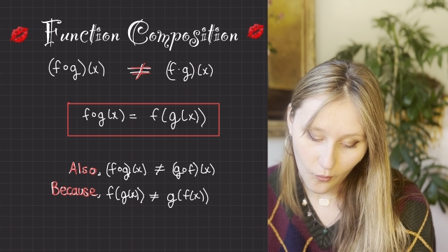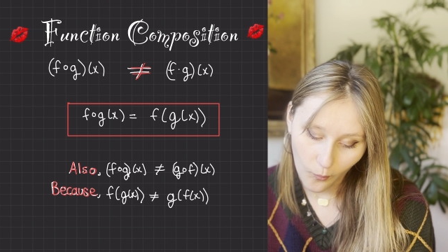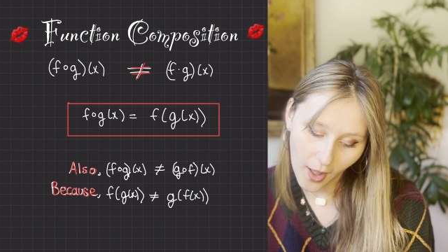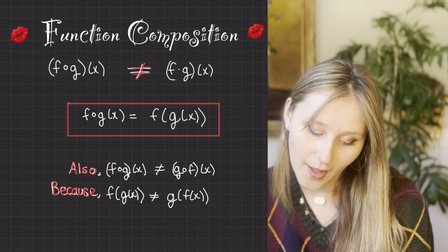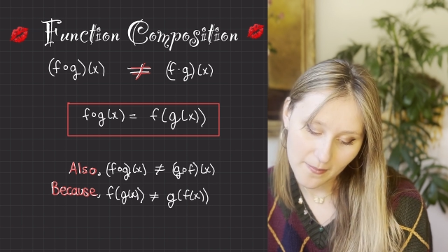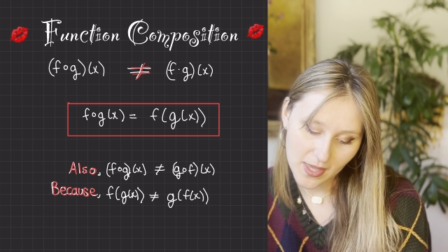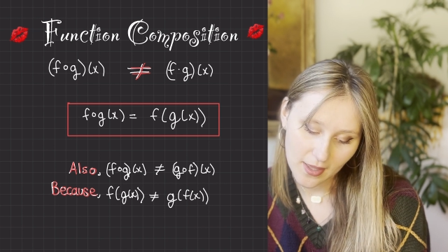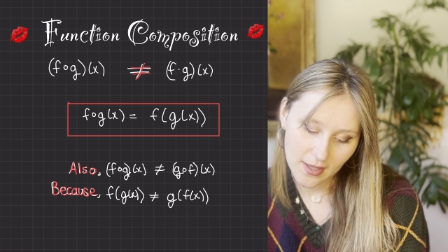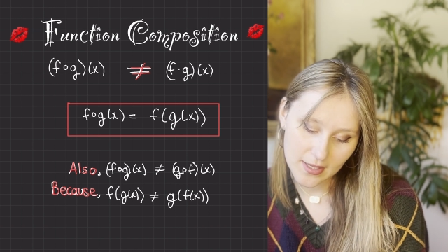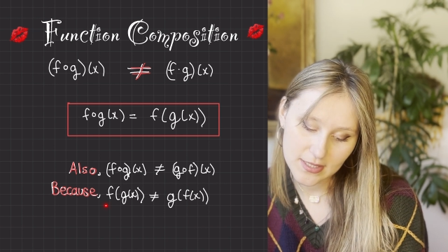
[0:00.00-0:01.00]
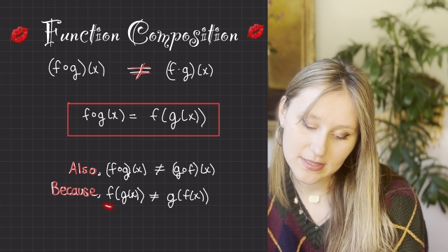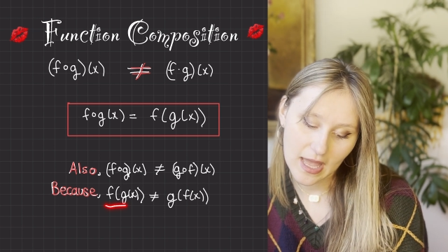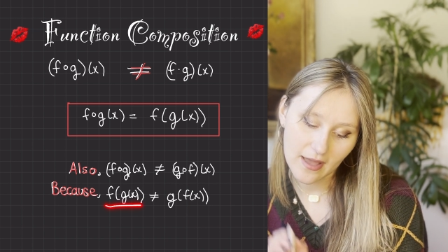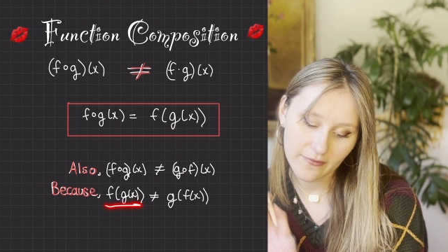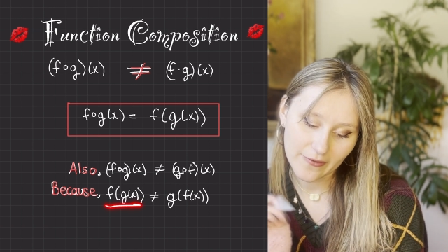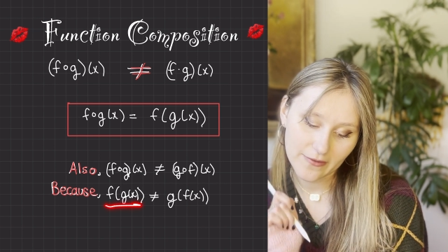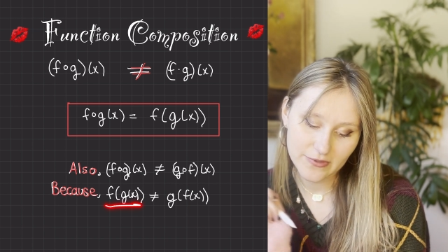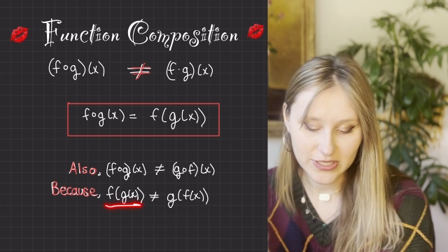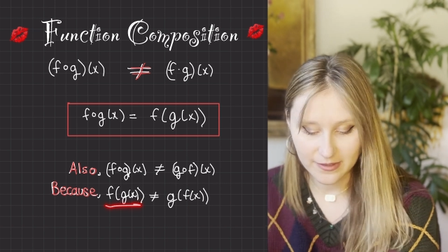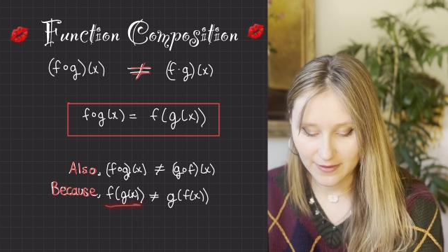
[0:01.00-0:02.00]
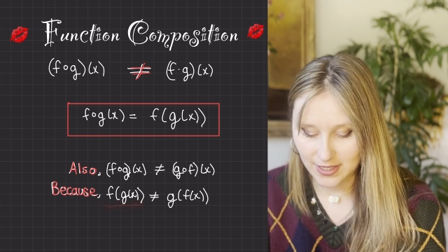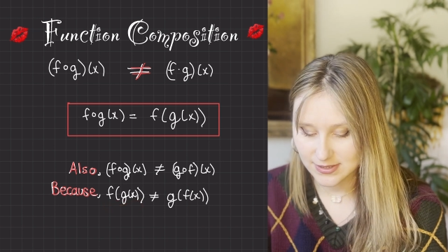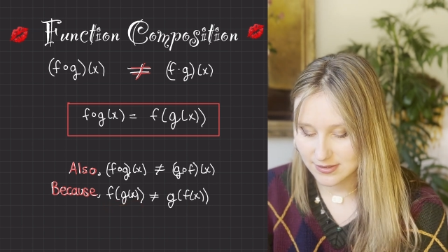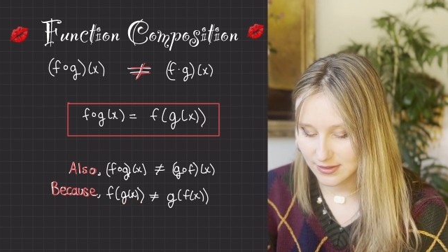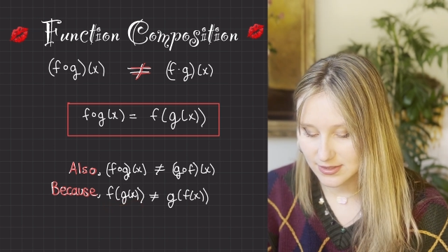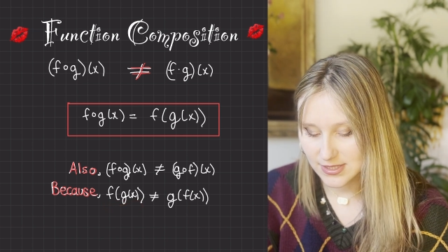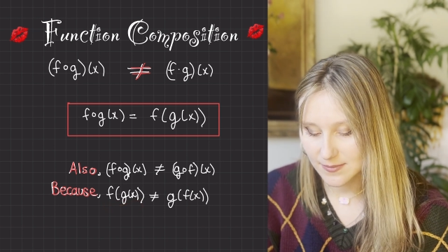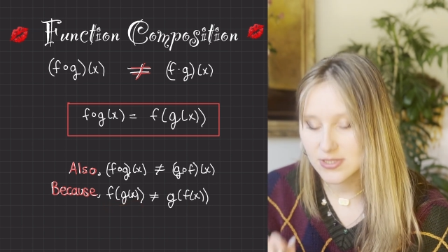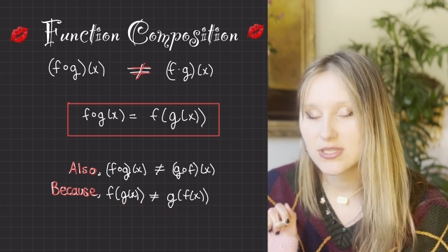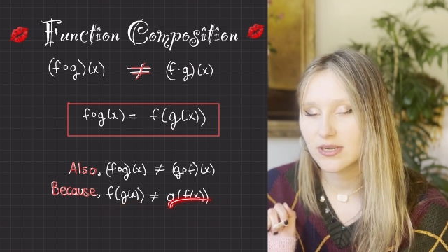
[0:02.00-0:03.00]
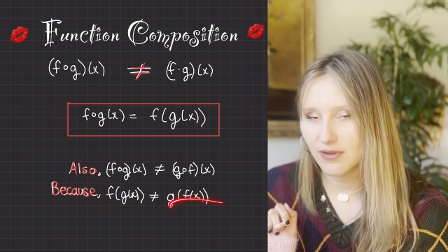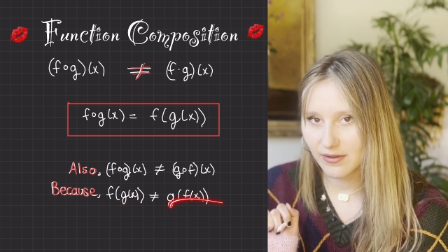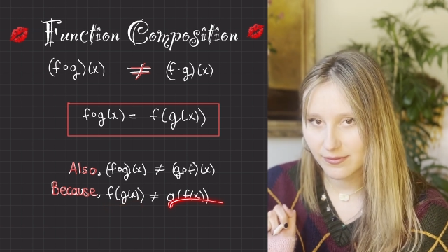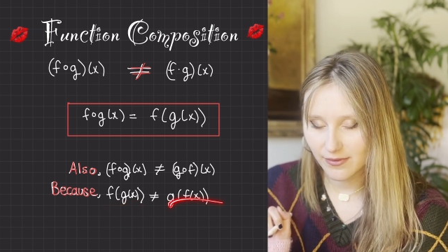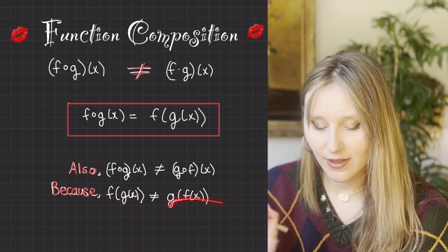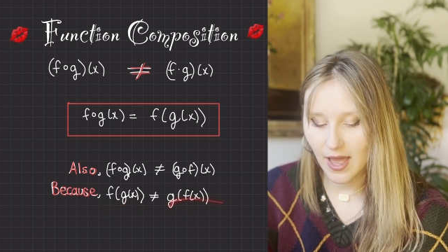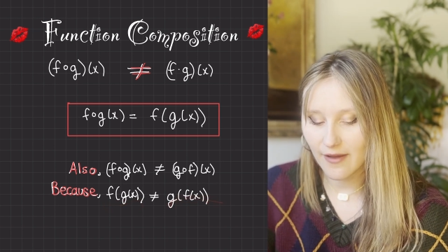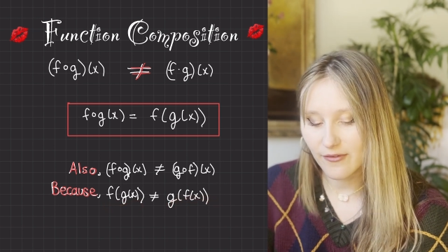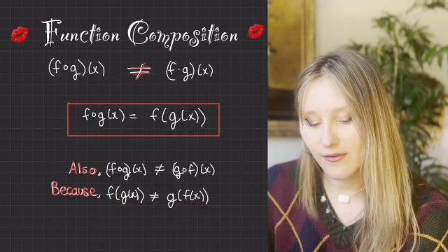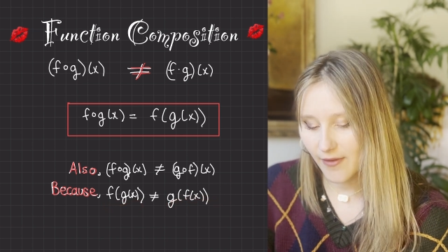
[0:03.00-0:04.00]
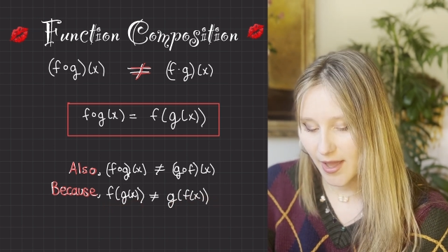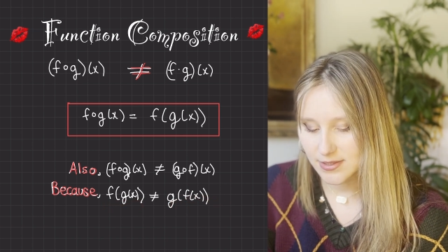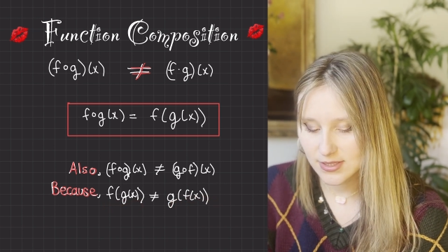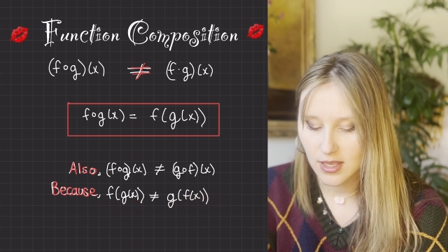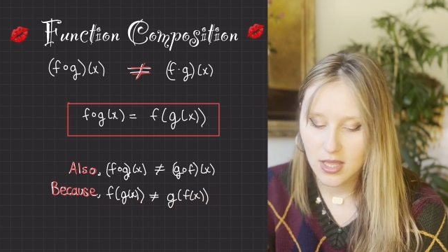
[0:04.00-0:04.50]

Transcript: Why? Because f of g of x is not the same as g of f of x.